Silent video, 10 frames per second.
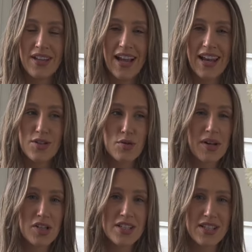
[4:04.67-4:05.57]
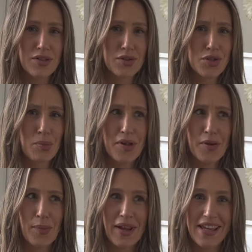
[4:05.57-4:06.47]
I like to imagine it's like you're stopping a
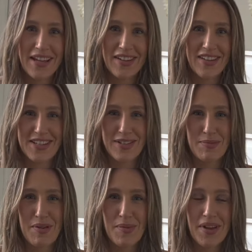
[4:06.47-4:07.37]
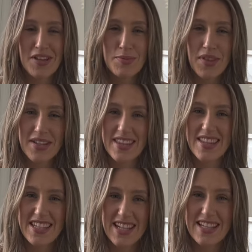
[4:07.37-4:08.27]
wee. I know that sounds a bit weird, but that's the
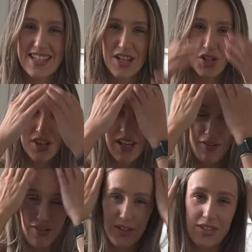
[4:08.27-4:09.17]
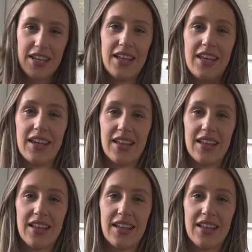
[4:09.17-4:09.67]
sensation that it feels like.